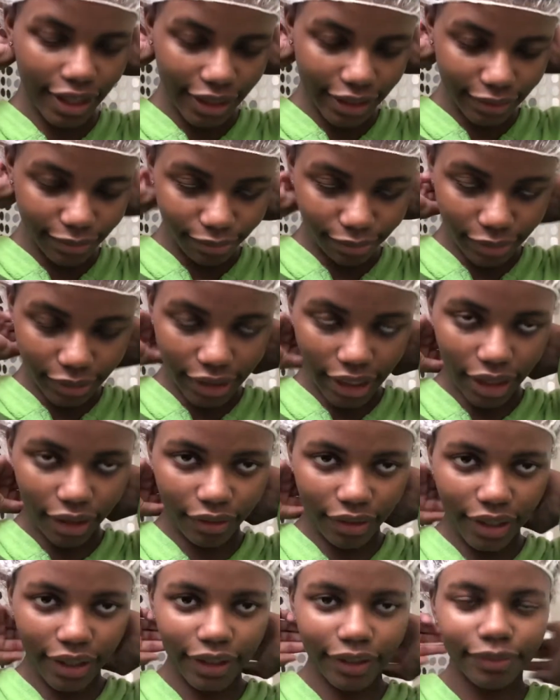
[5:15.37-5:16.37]
Put that
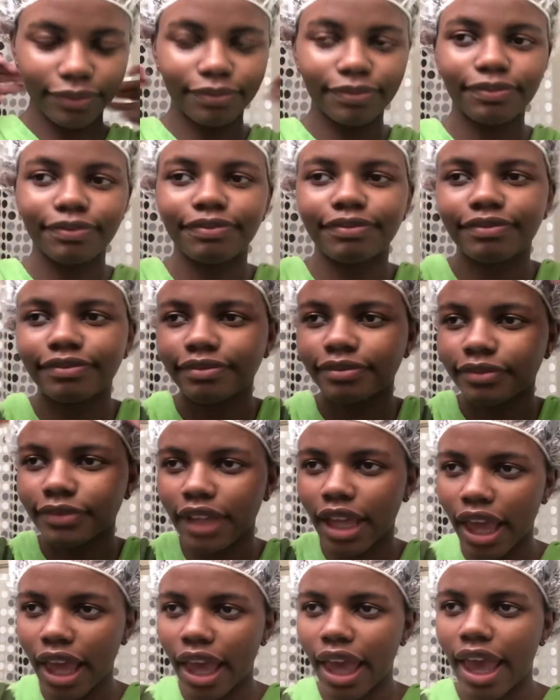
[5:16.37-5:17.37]
on there.
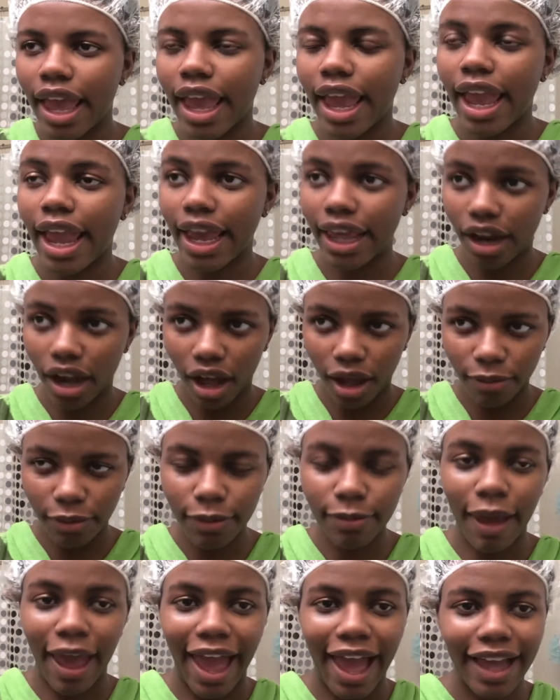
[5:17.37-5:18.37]
And I'll be
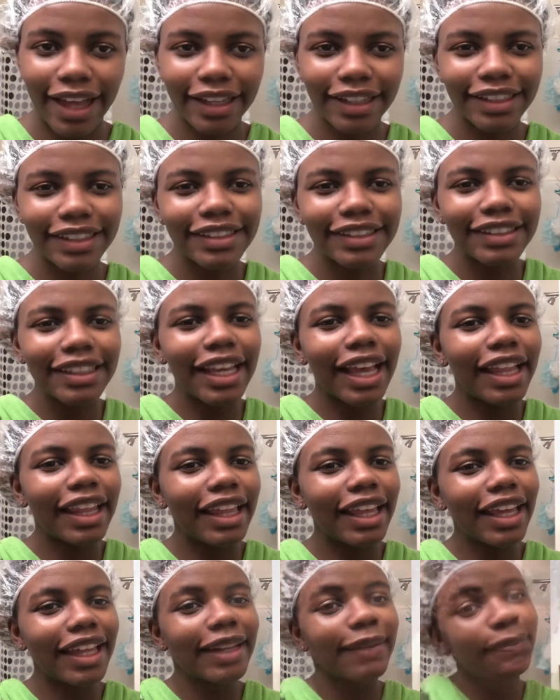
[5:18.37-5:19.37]
back. See you
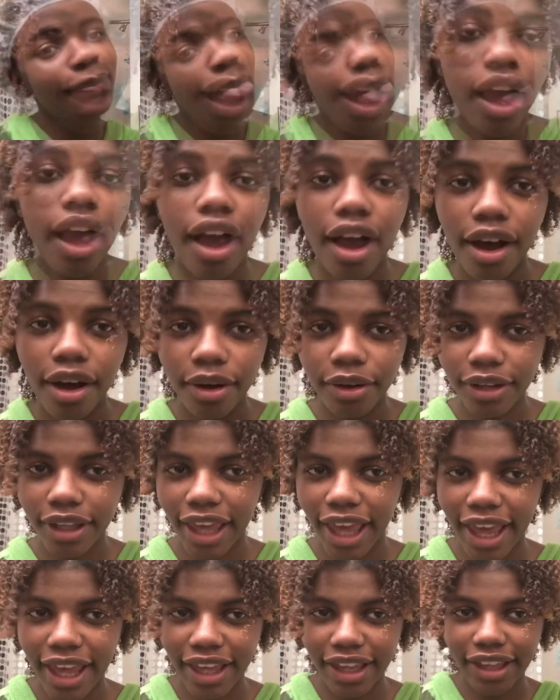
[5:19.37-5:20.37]
then.
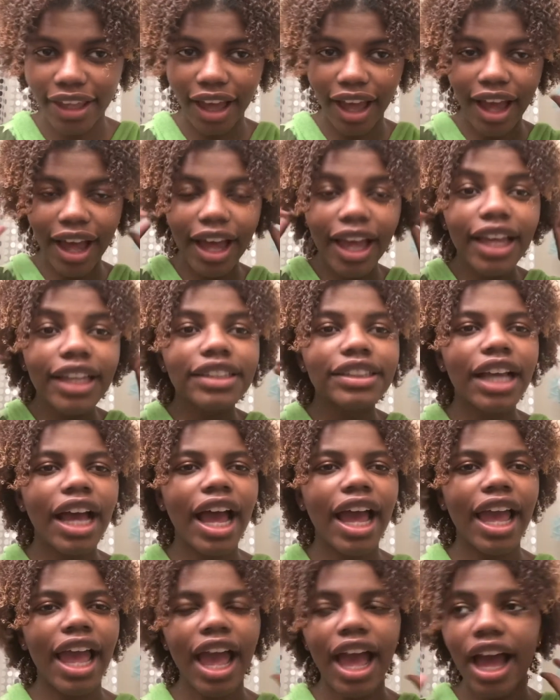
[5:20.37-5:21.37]
Okay, guys,
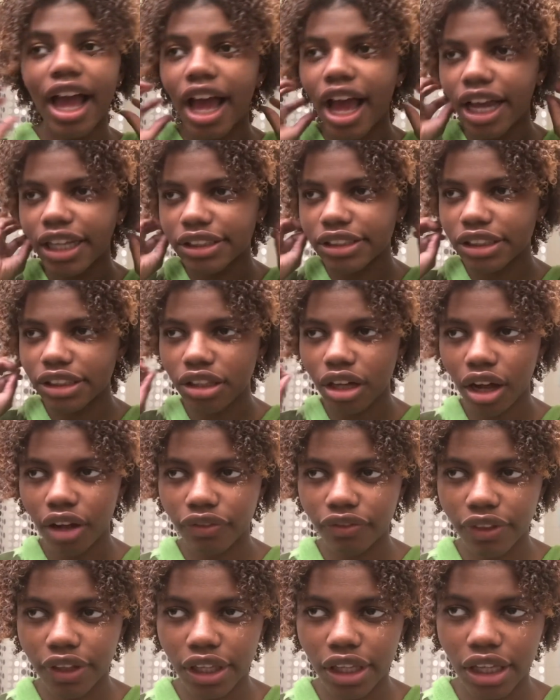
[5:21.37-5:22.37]
I took off
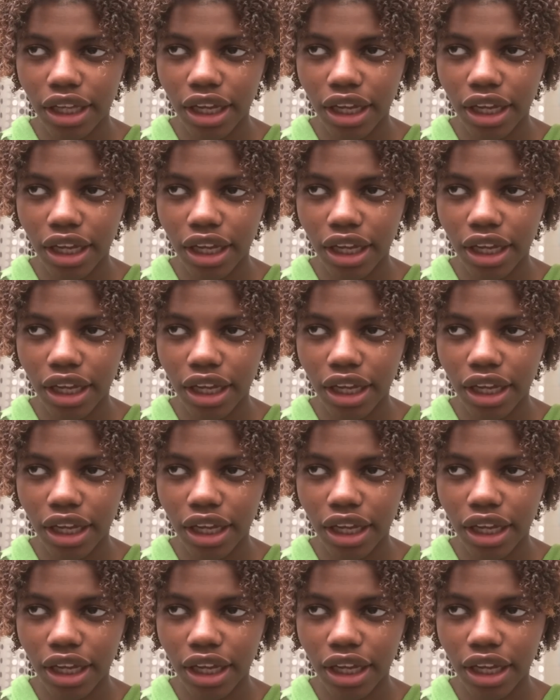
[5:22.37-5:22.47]
the